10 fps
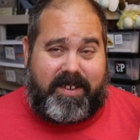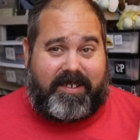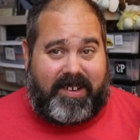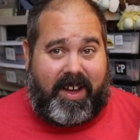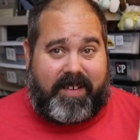a
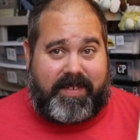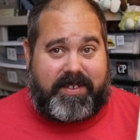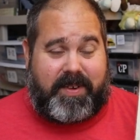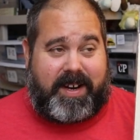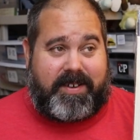lot of
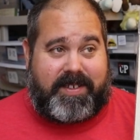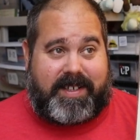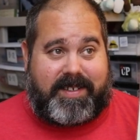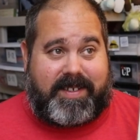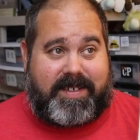these records
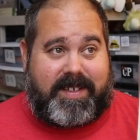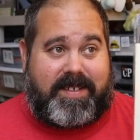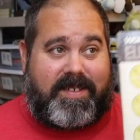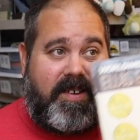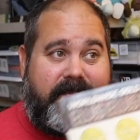in
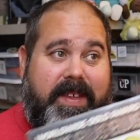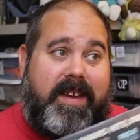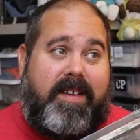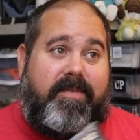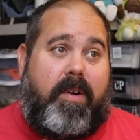existence. So
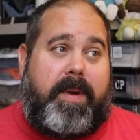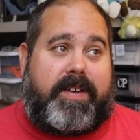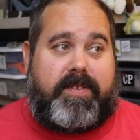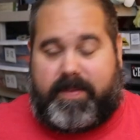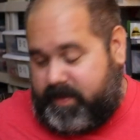four
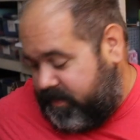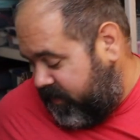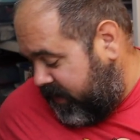bucks for